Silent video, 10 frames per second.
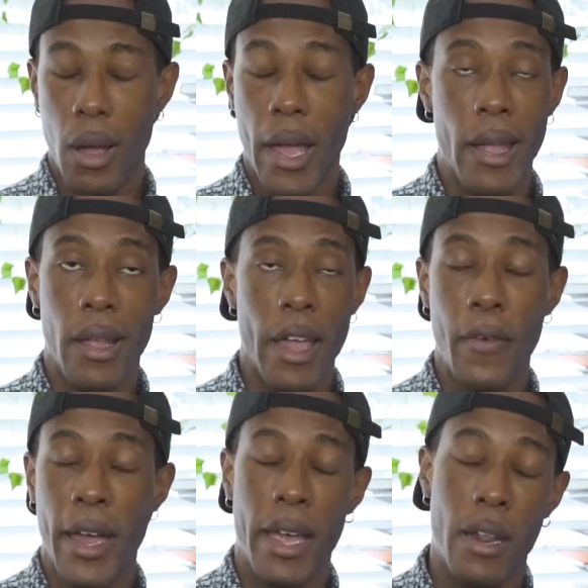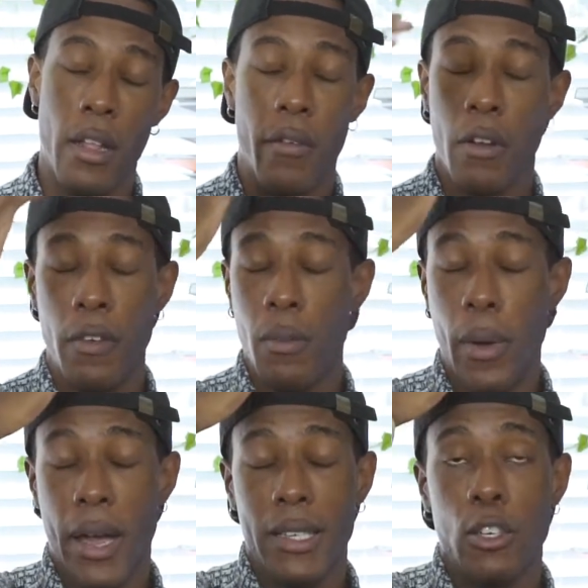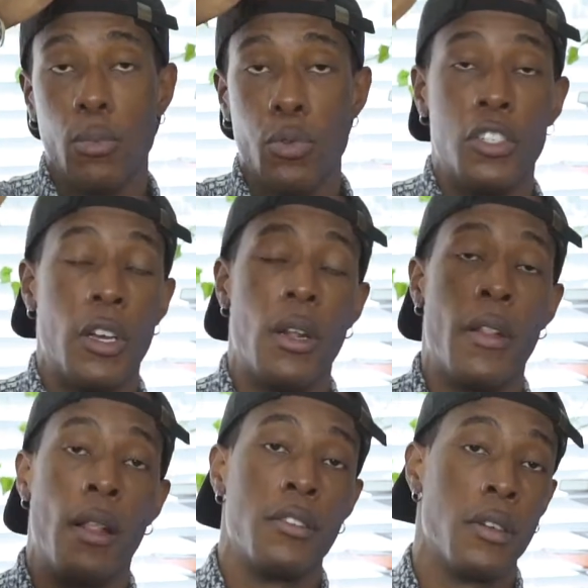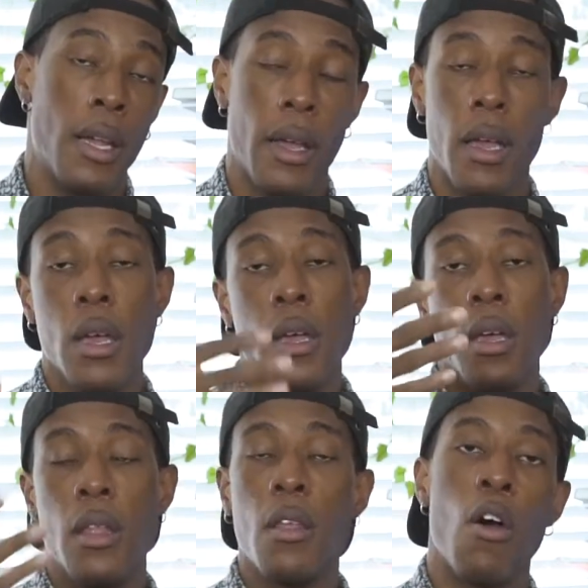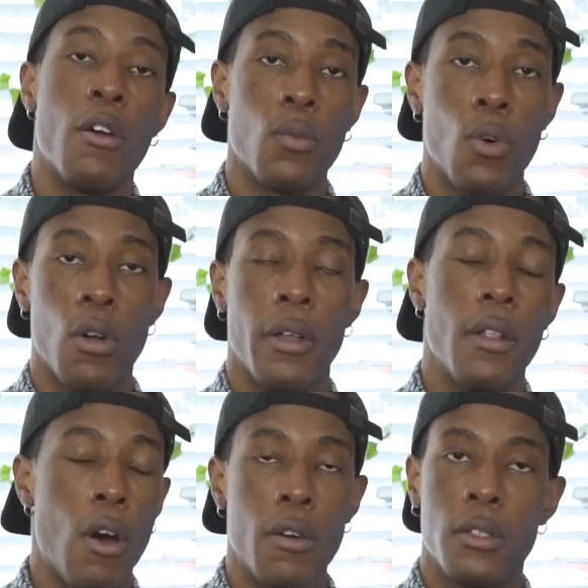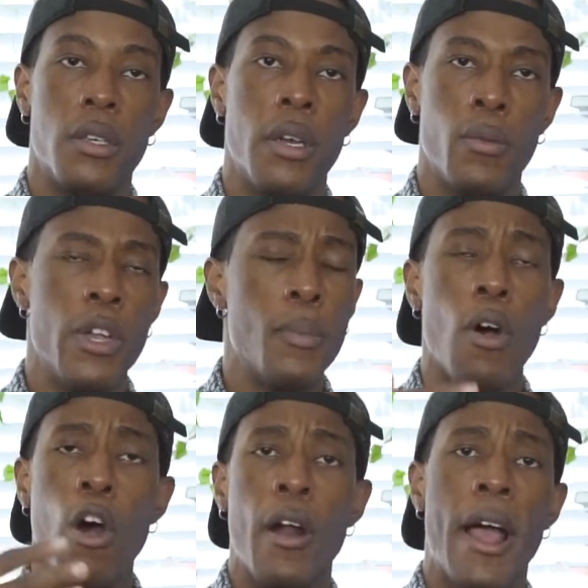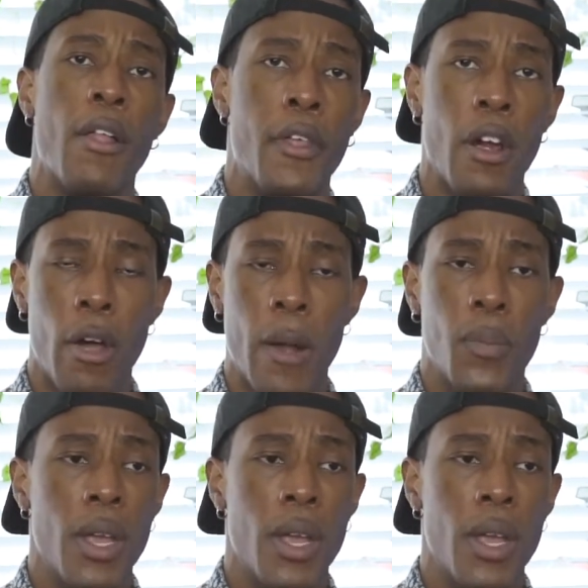And if I get any negative feedback, I still appreciate it nonetheless, okay? Like in the art world, in the art scene, when you put art out there, right?